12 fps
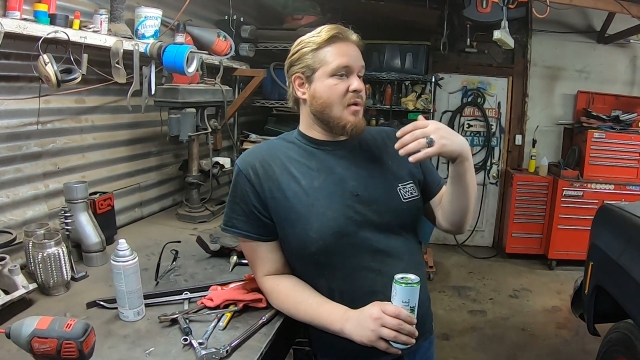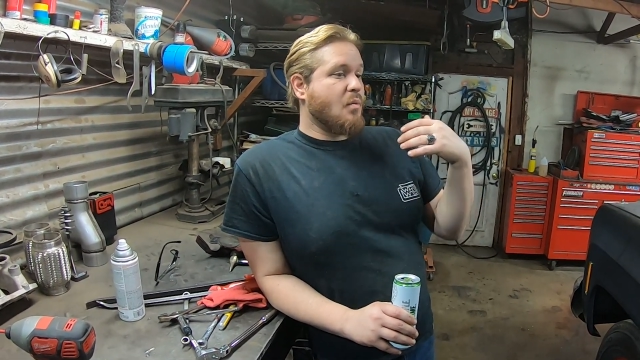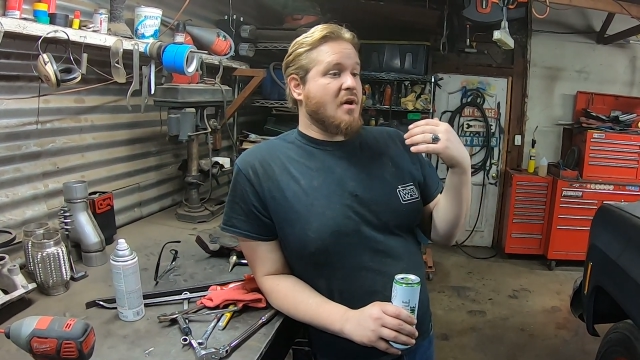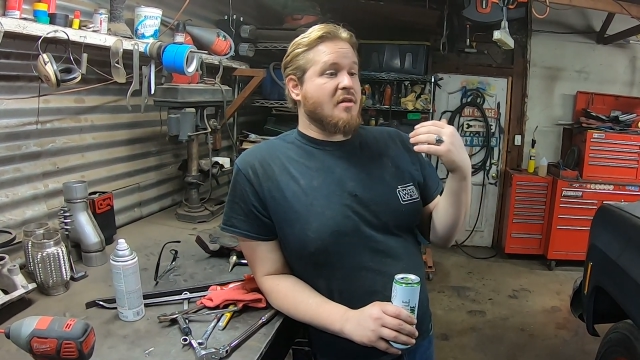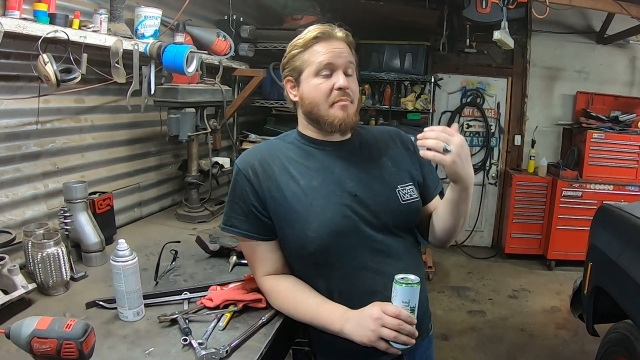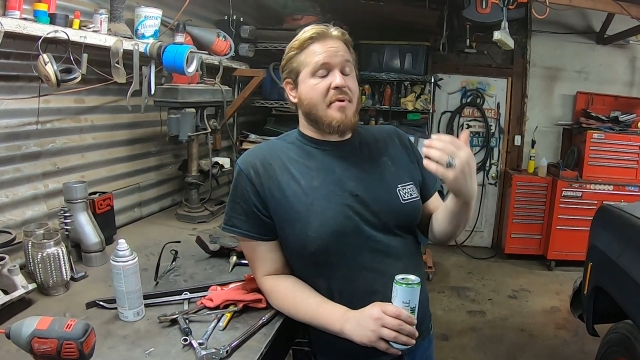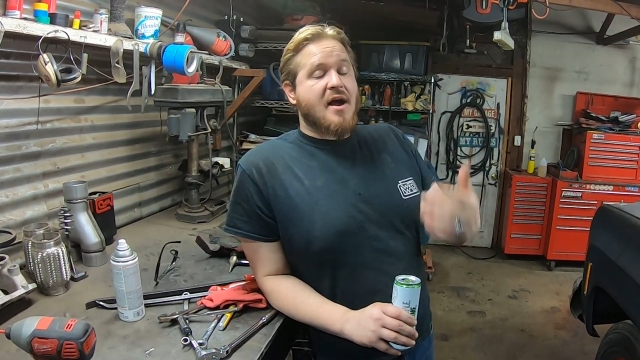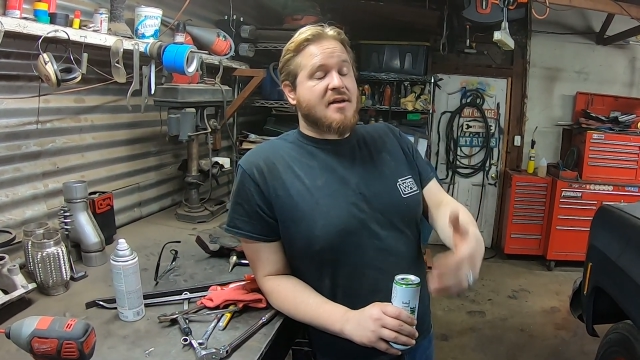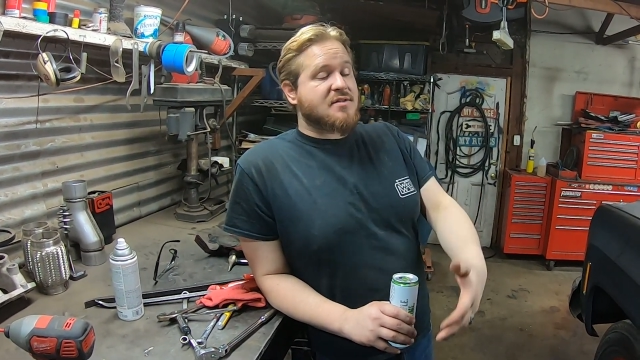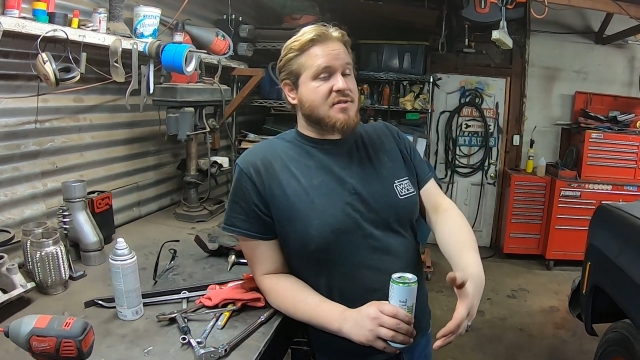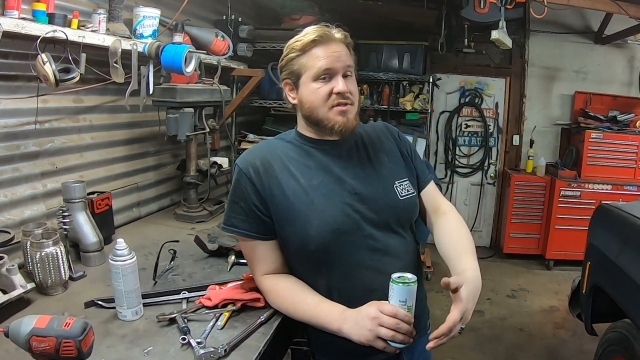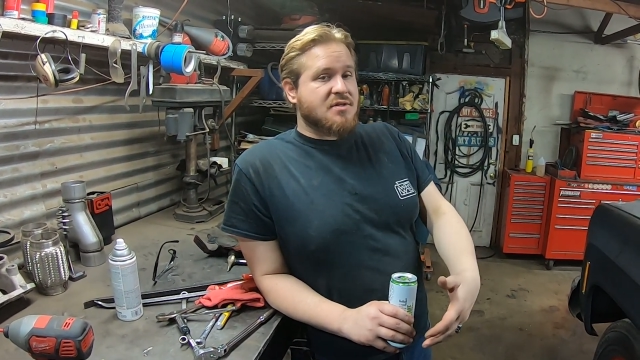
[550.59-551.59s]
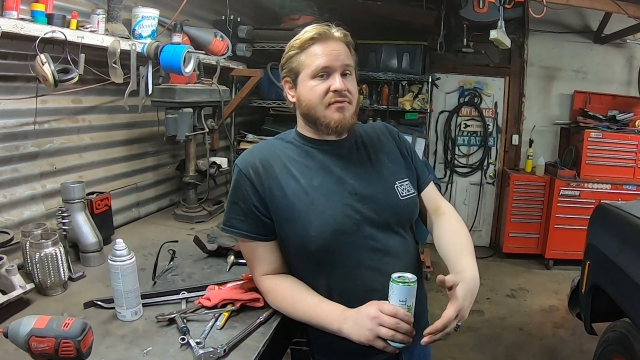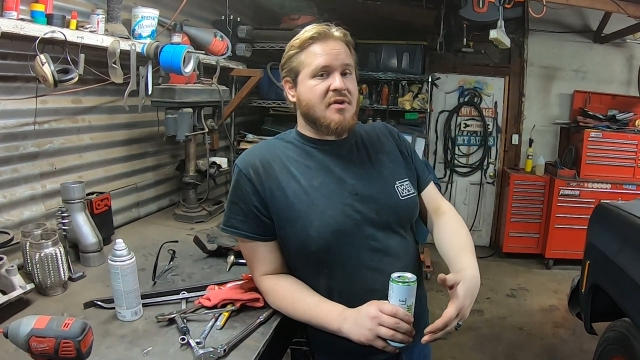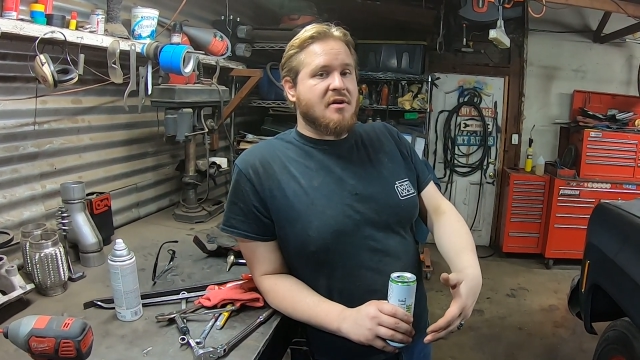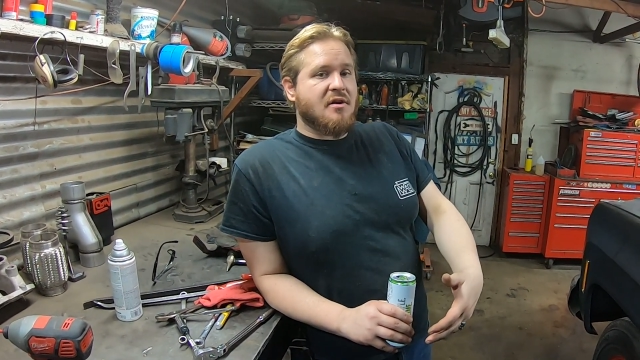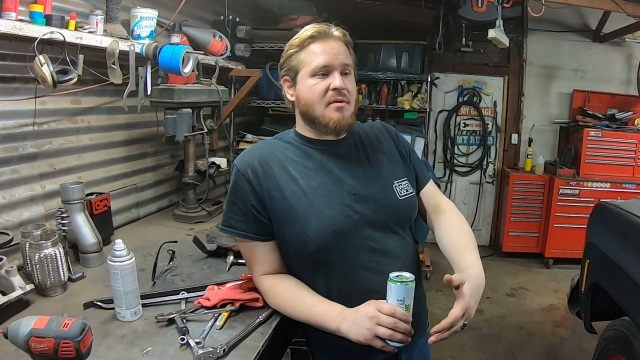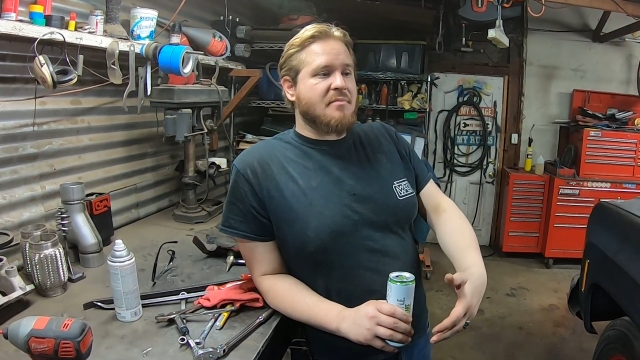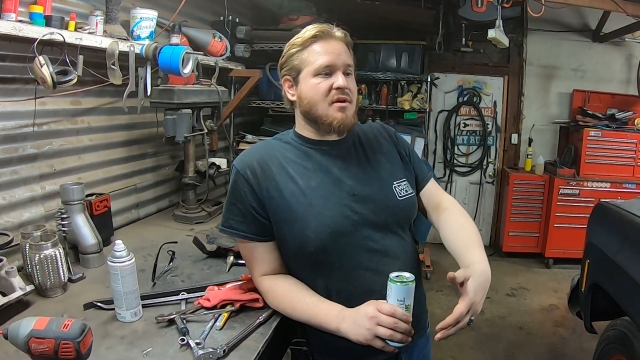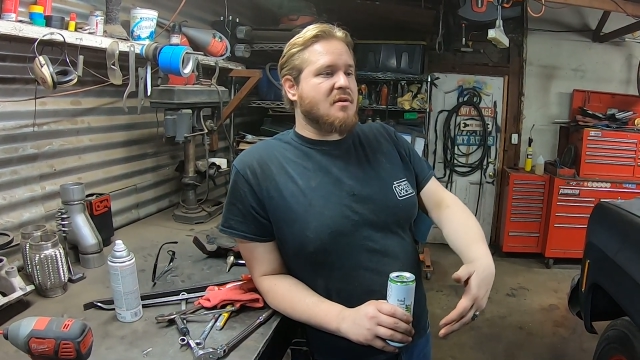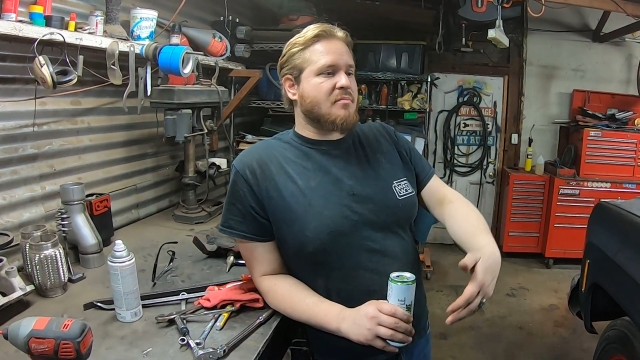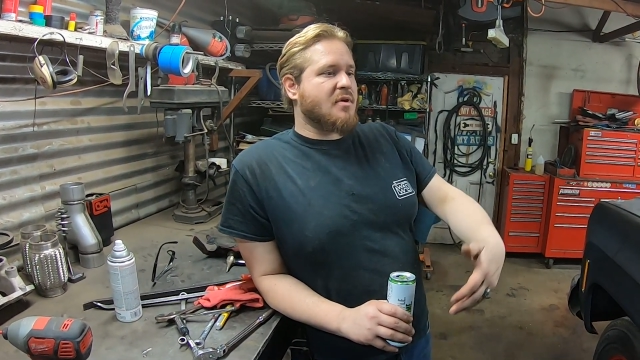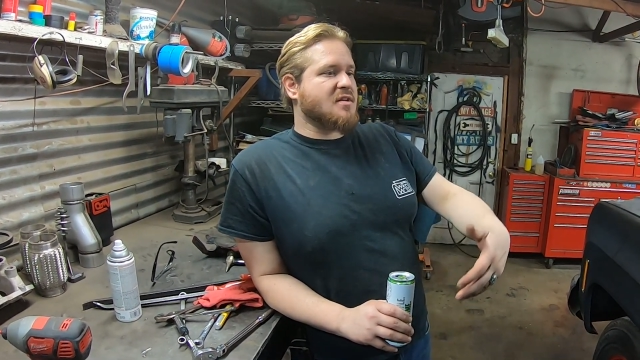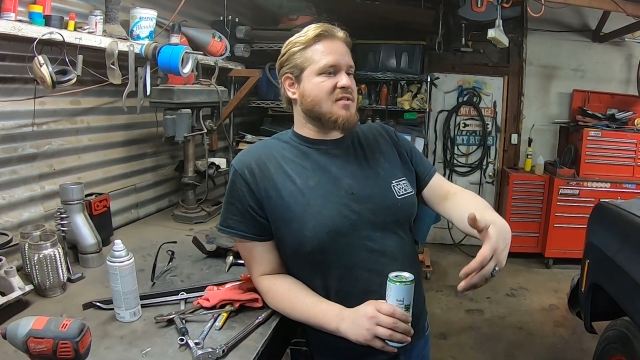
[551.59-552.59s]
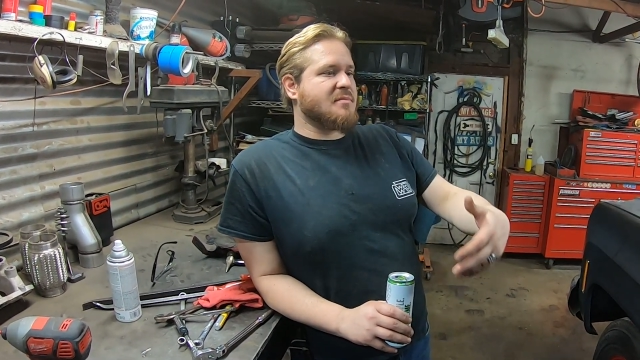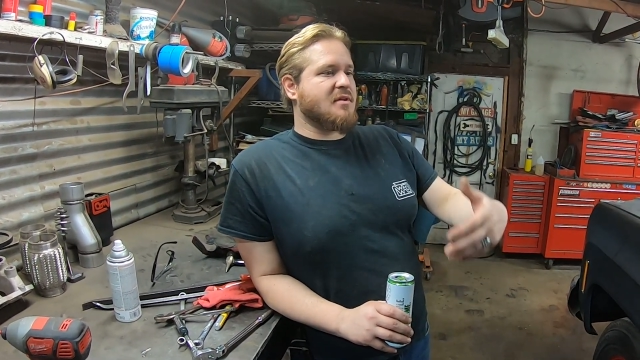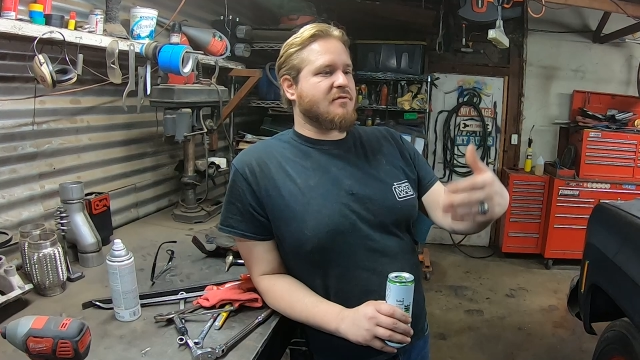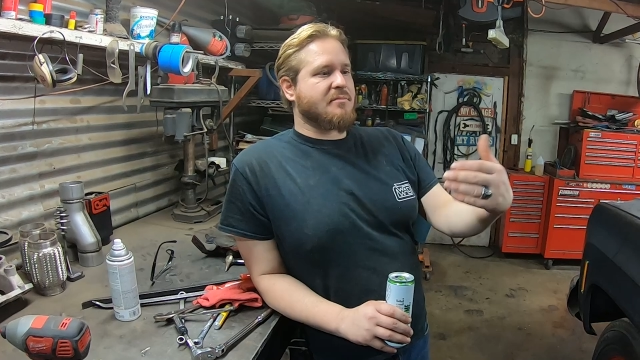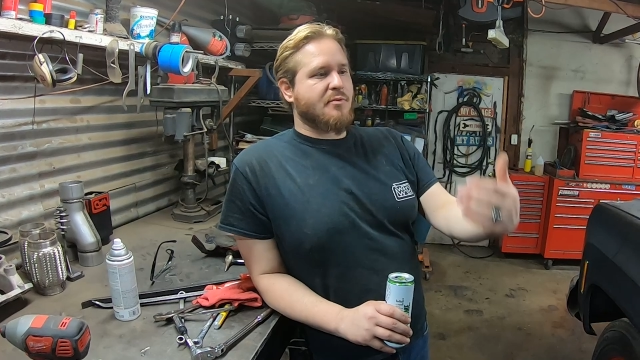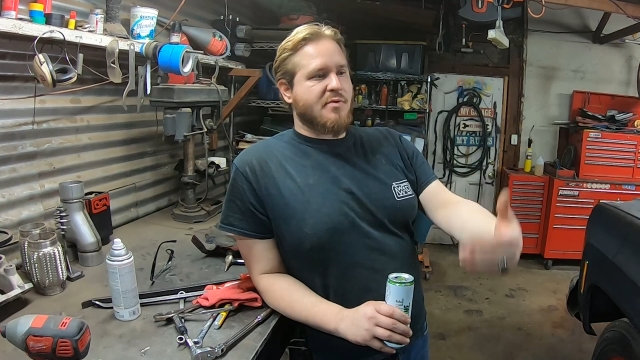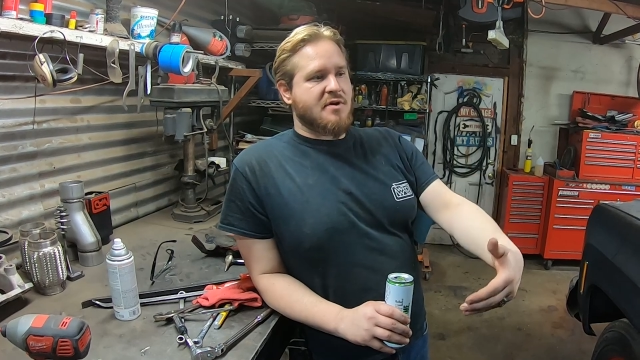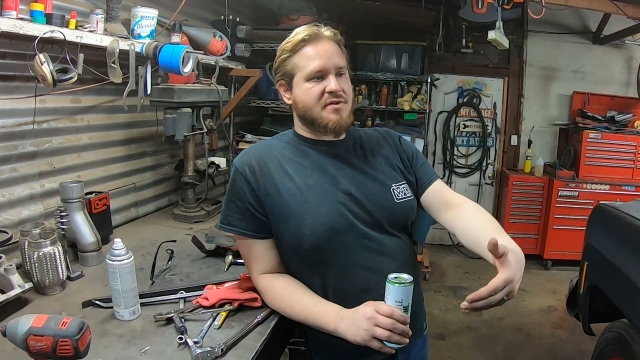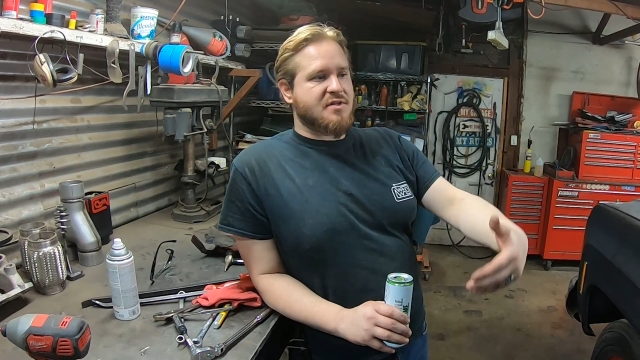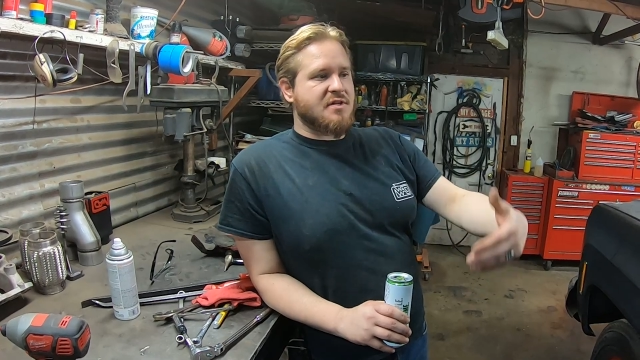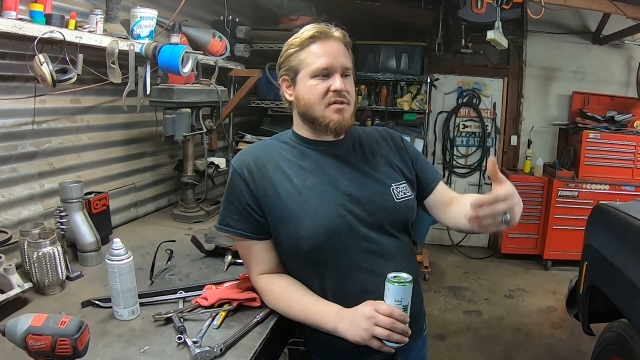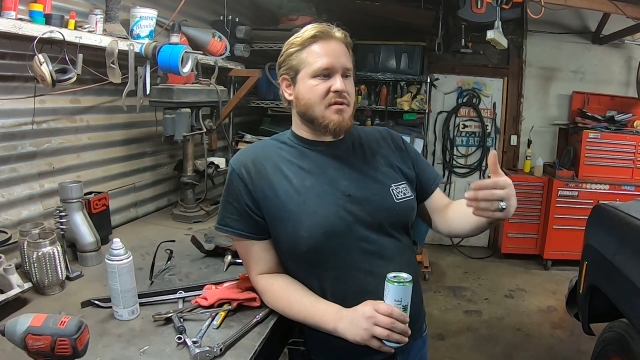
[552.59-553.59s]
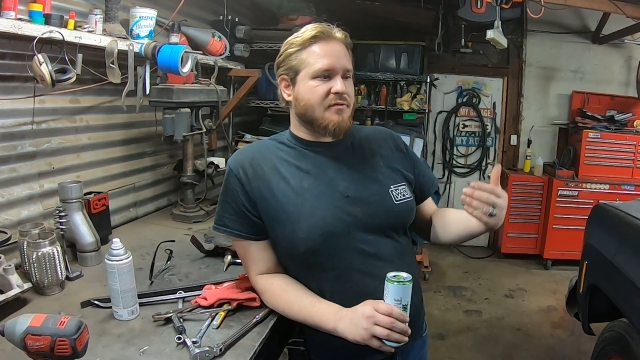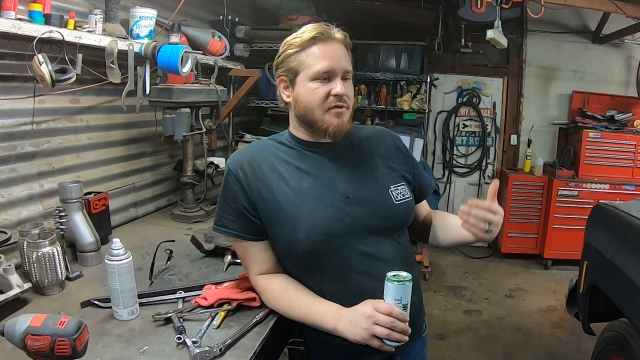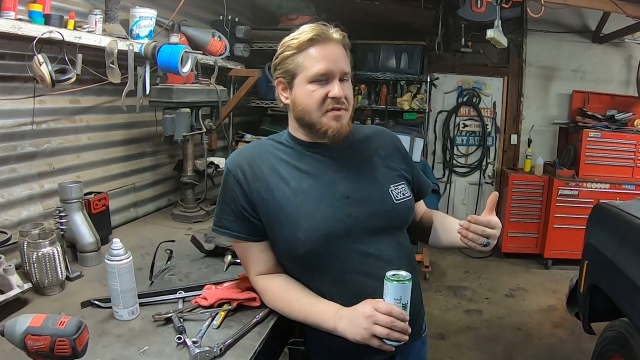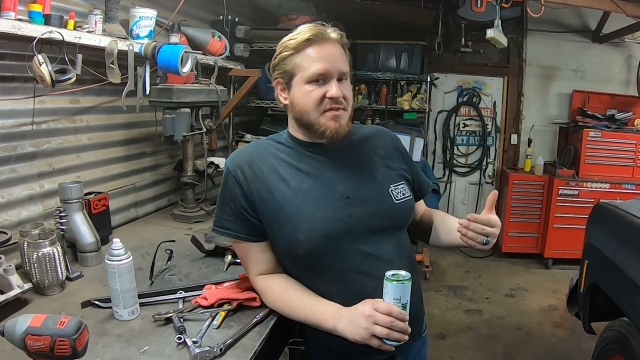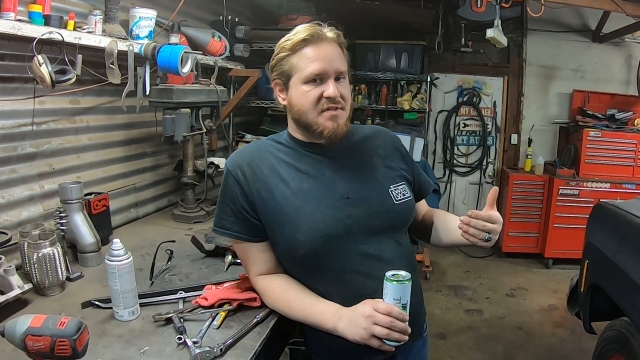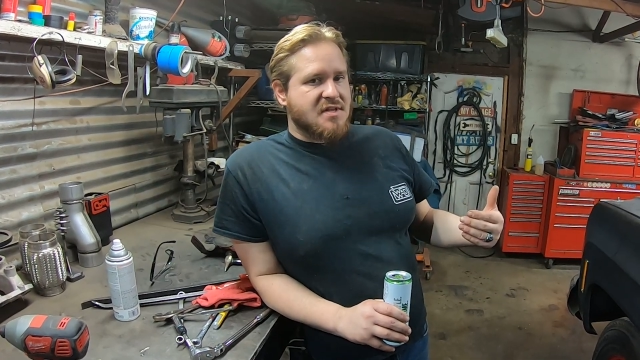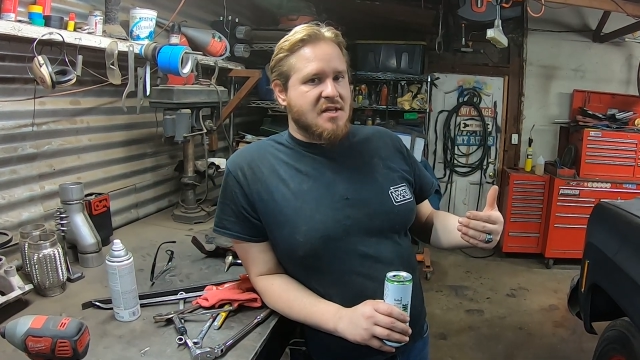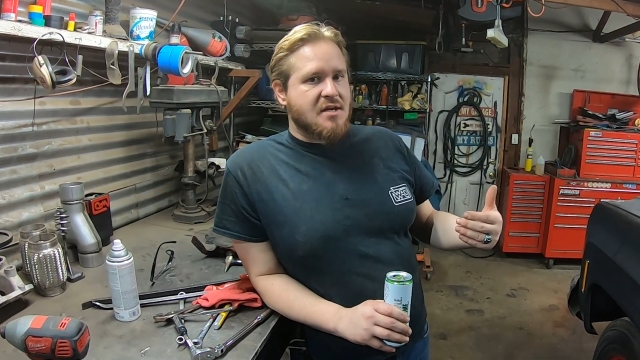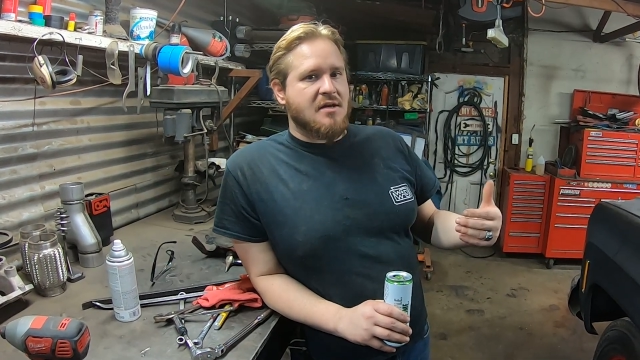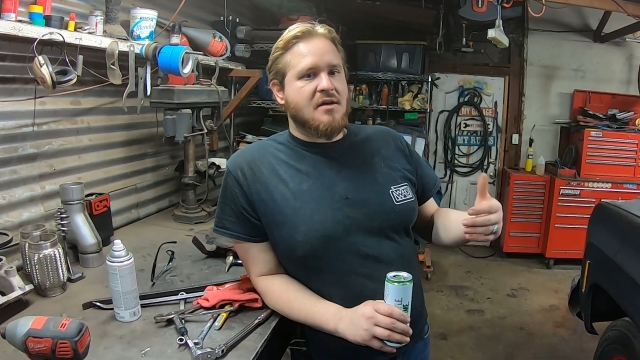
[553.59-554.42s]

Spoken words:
where the passenger's feet are going to be in proximity from the rear seat to the front seat,